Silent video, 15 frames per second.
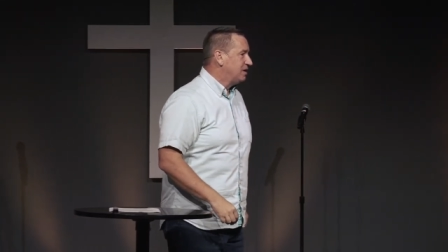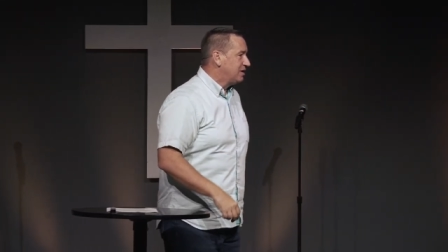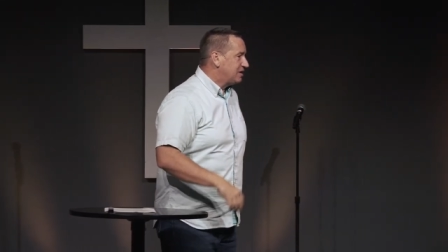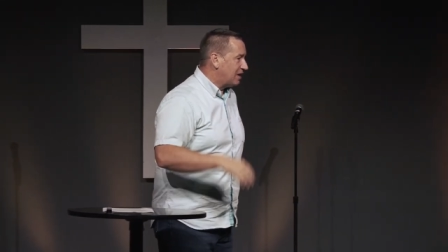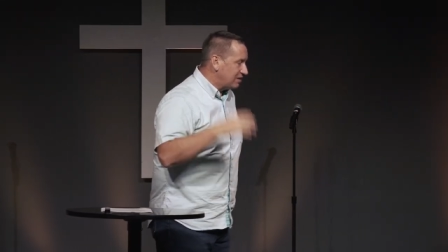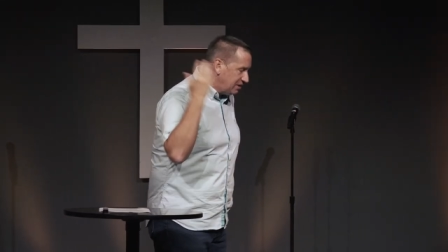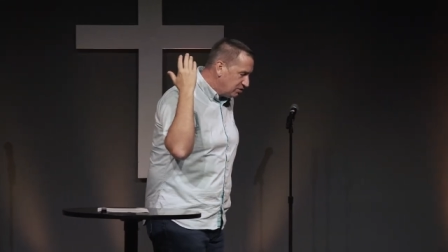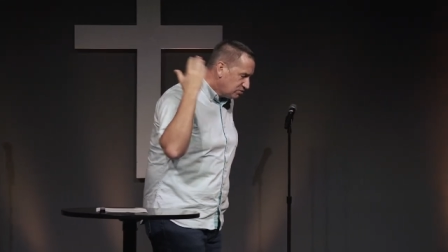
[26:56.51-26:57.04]
Now,
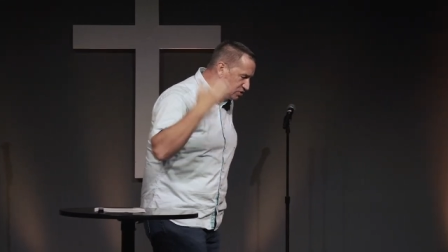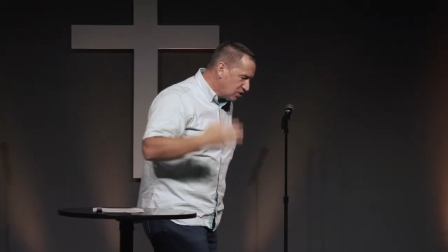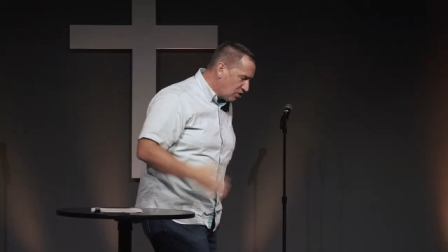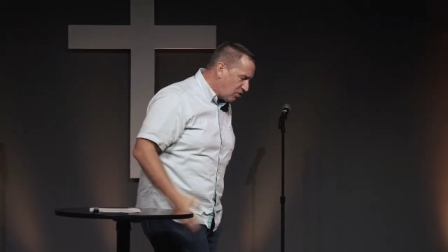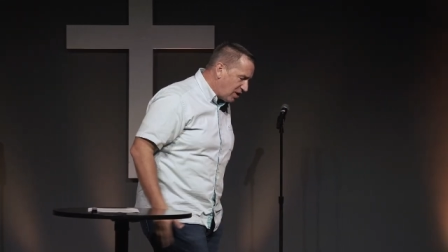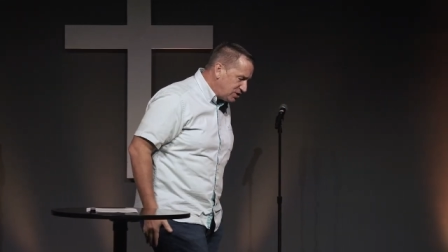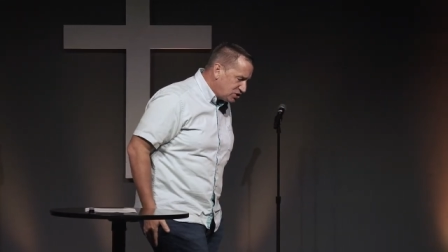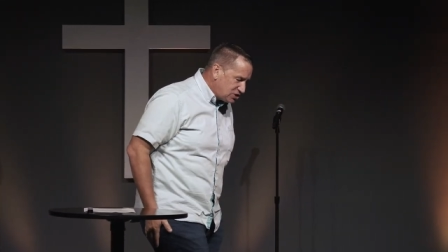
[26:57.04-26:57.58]
years ago,
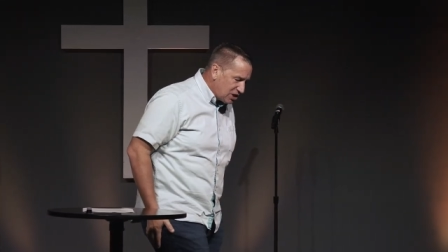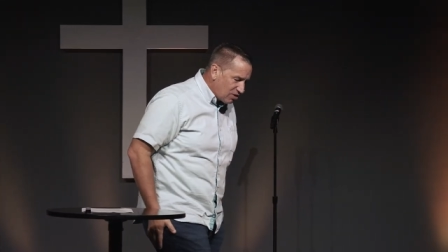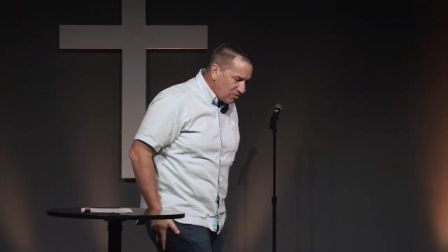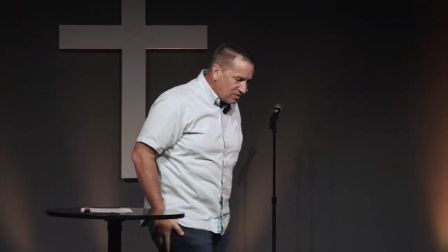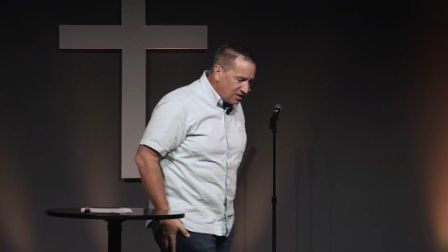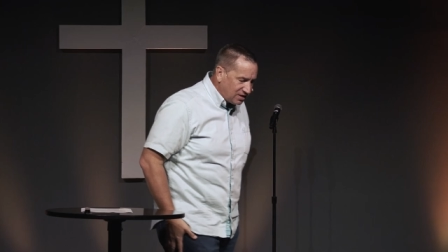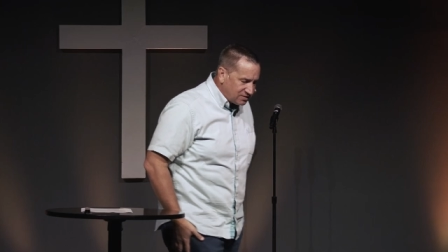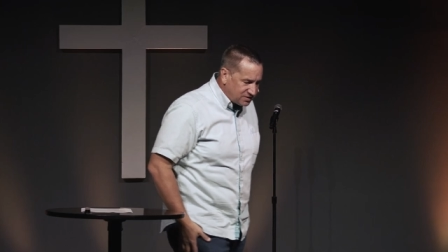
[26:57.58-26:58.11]
I shared
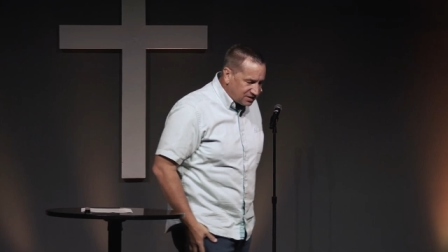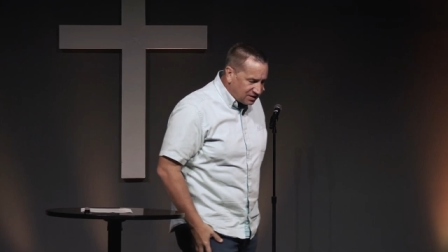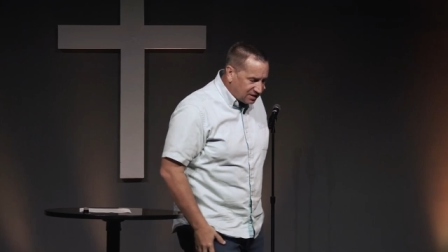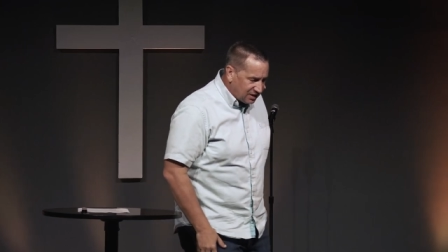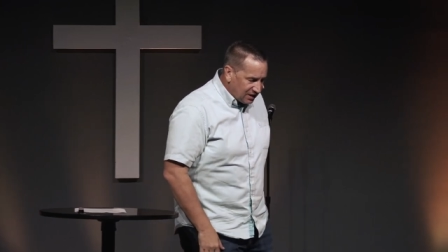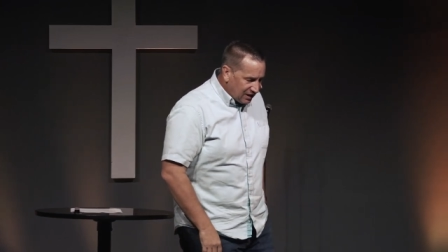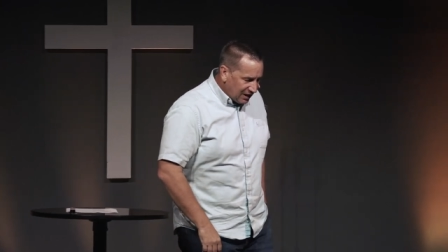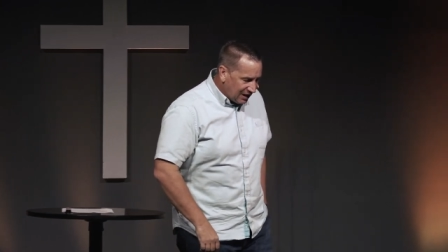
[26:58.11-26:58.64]
this, and,
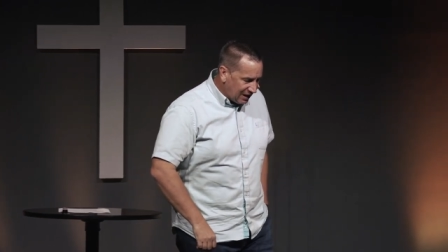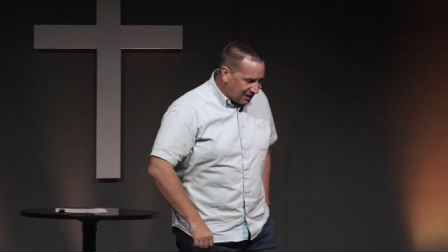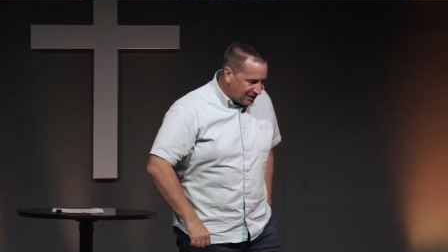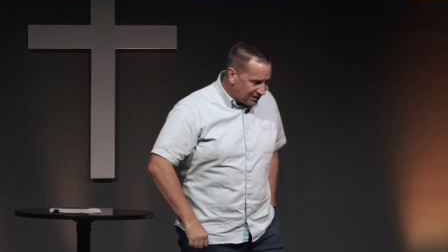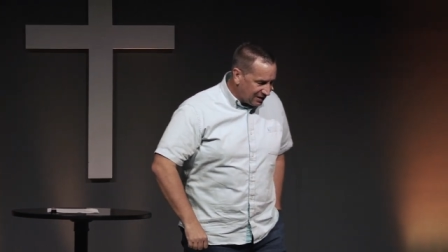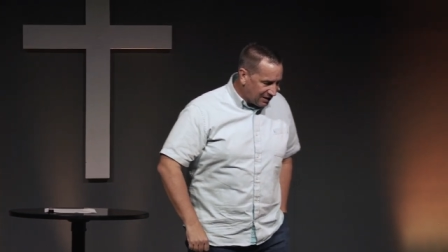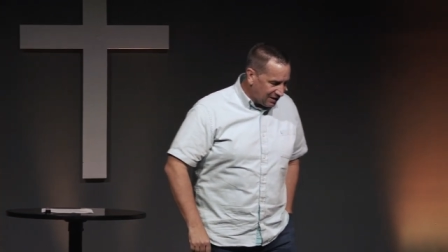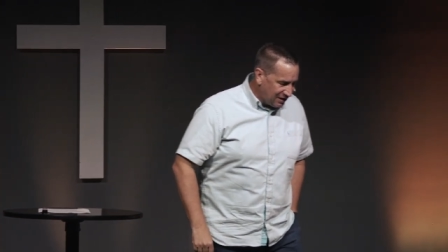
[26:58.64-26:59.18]
and
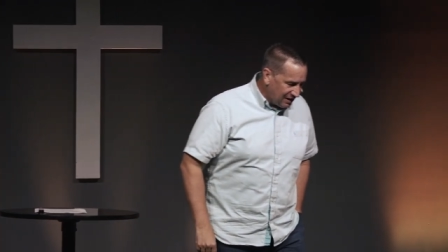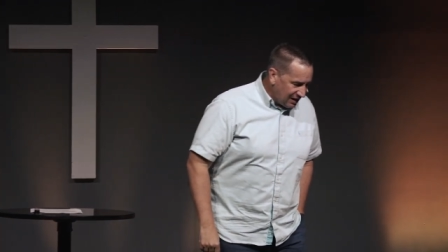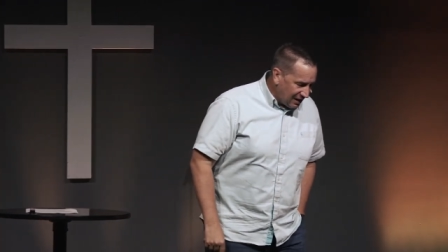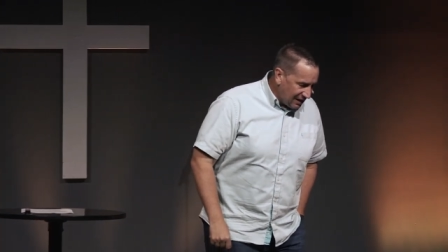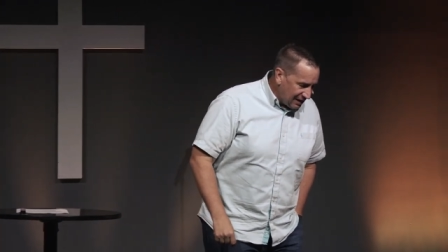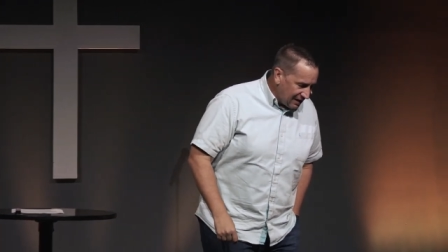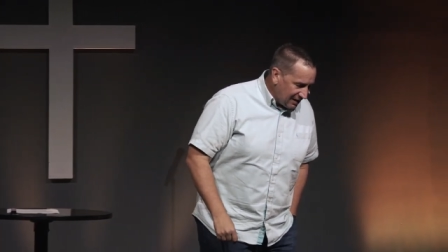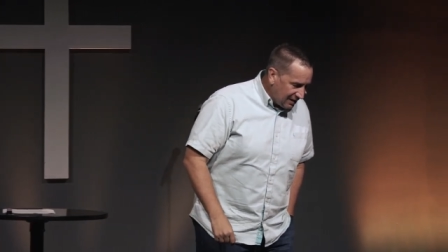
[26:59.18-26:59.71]
uh,
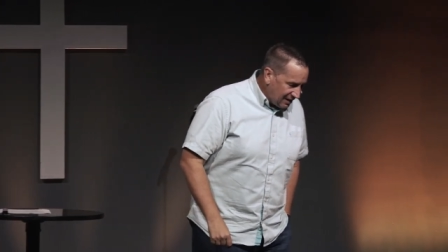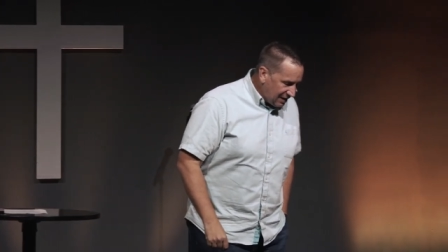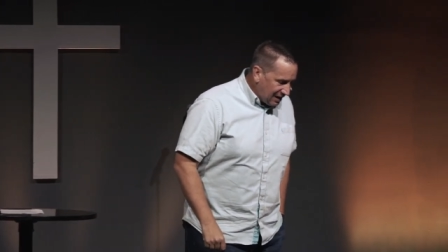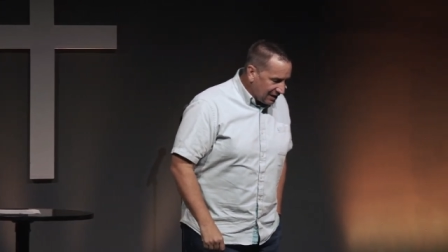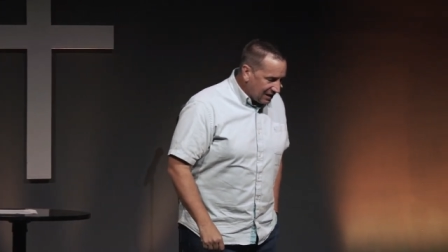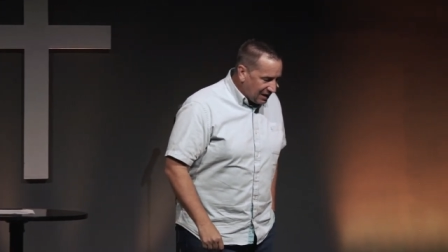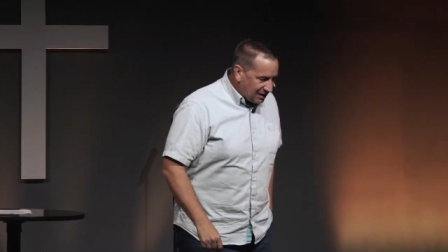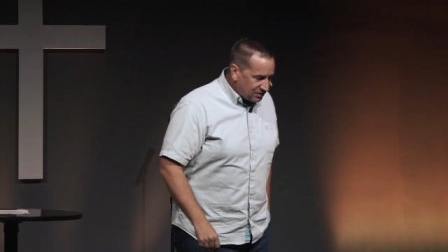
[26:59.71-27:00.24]
I, uh, I
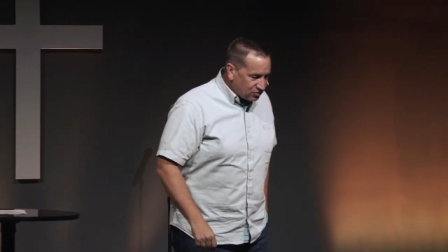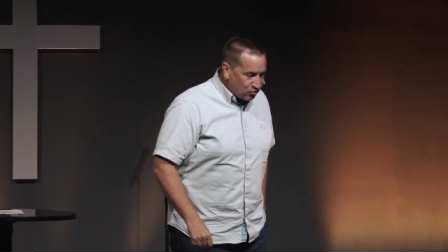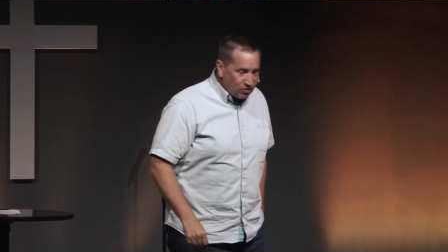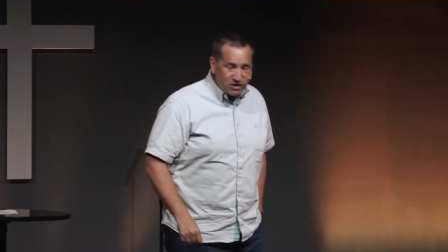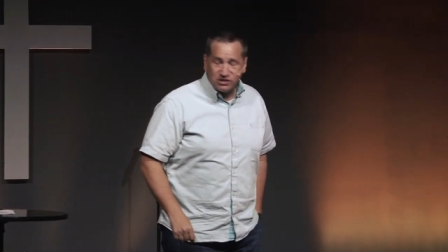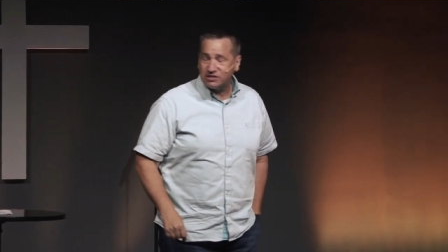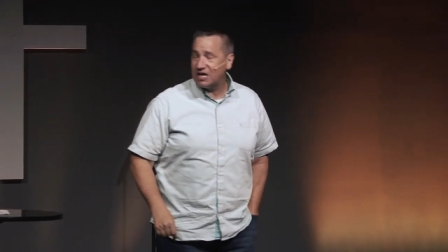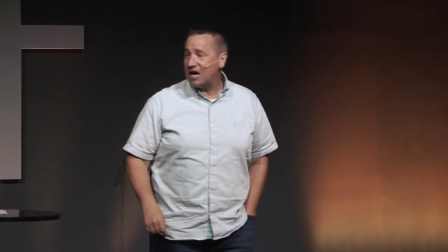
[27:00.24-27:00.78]
got
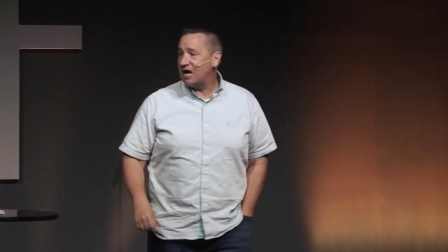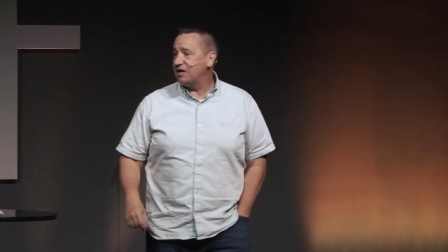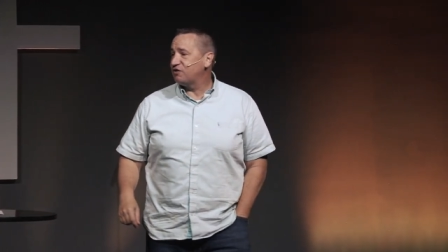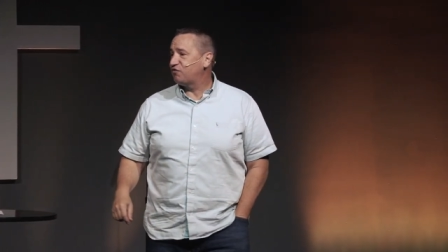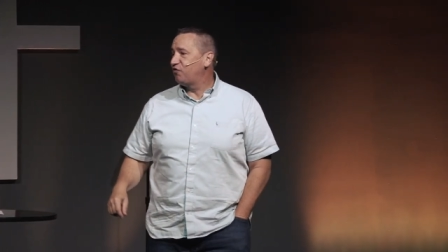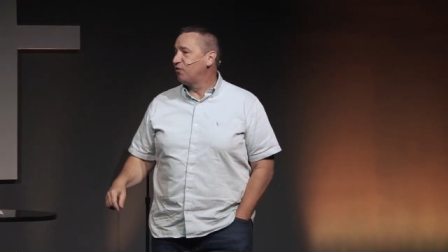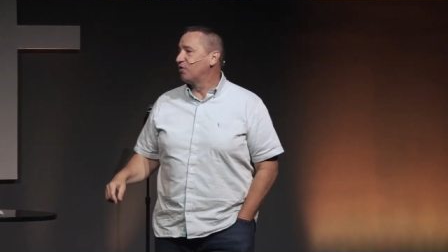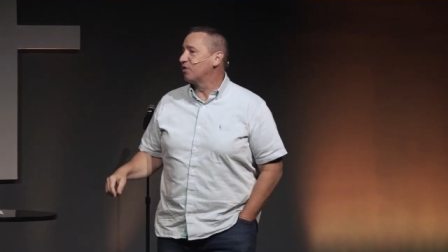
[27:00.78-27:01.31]
criticized
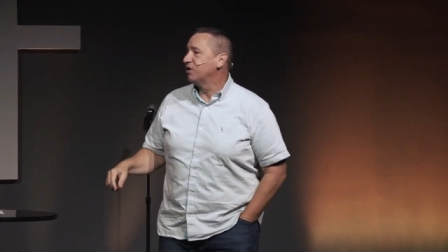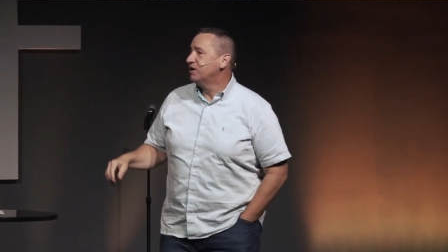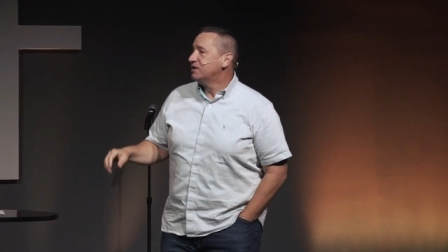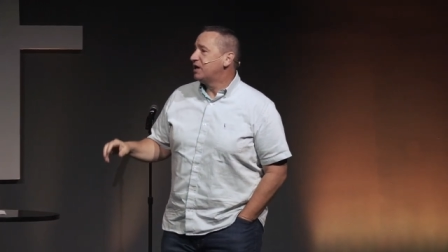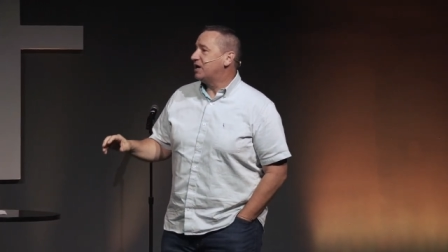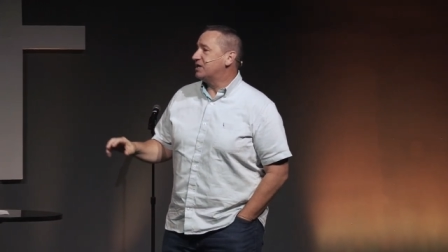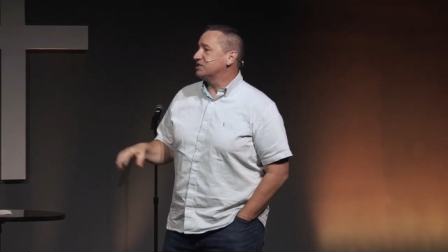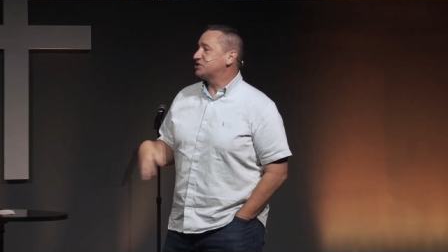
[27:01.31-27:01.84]
for
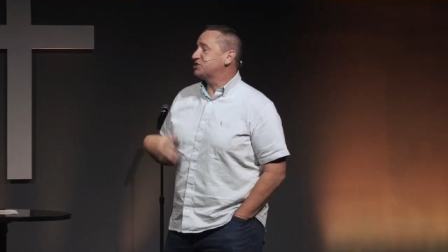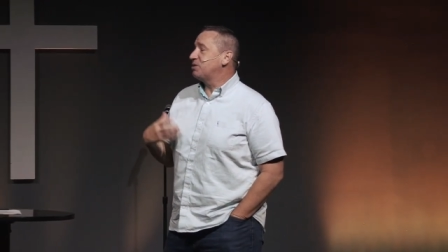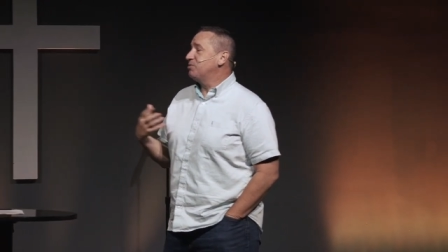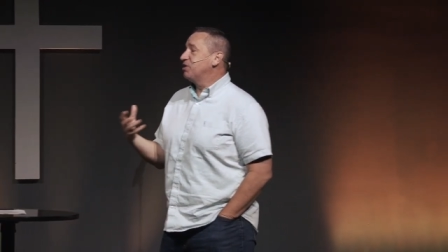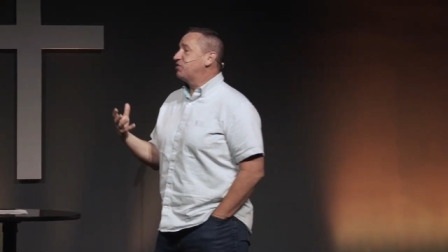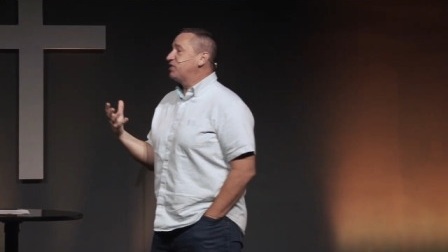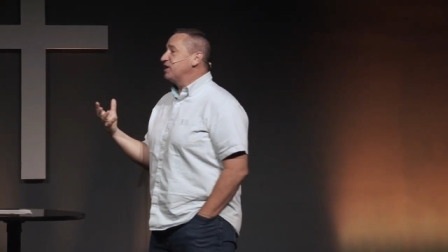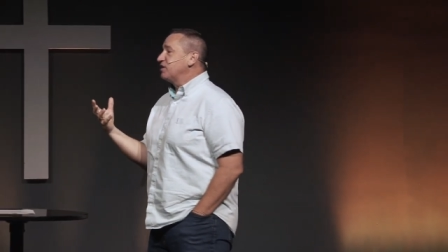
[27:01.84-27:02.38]
uh, some of
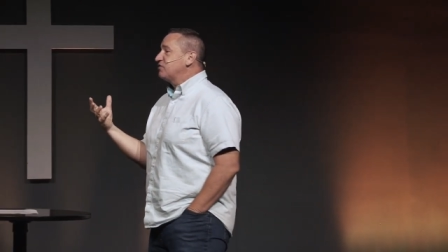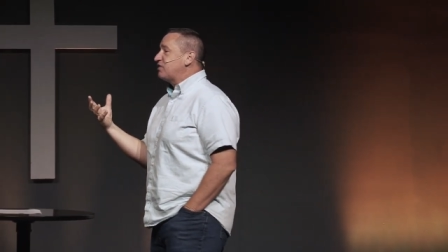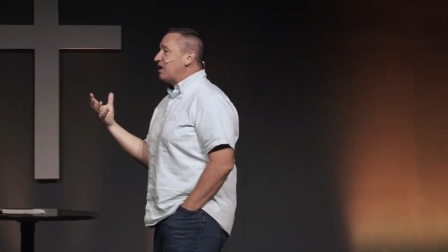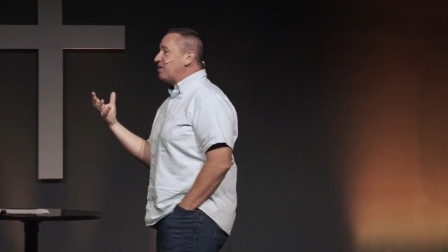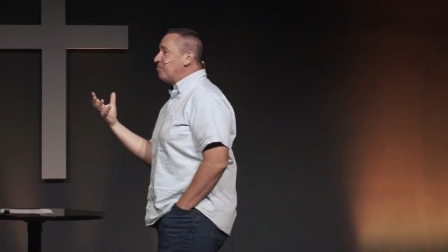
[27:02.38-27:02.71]
the things on